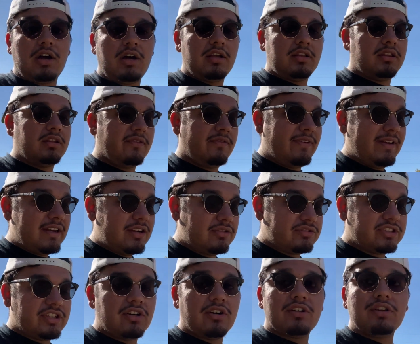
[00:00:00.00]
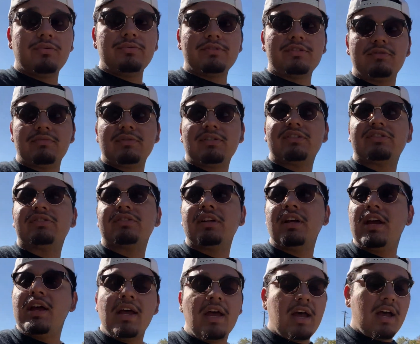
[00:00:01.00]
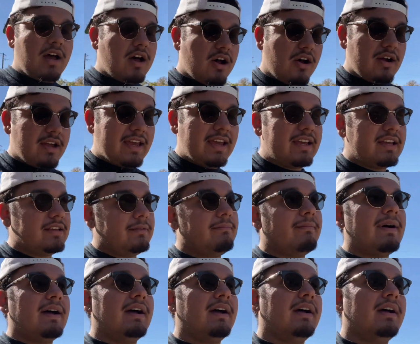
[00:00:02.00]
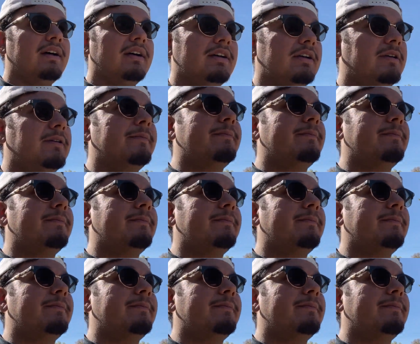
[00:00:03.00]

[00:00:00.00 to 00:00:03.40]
the videos here on YouTube, because I'll get my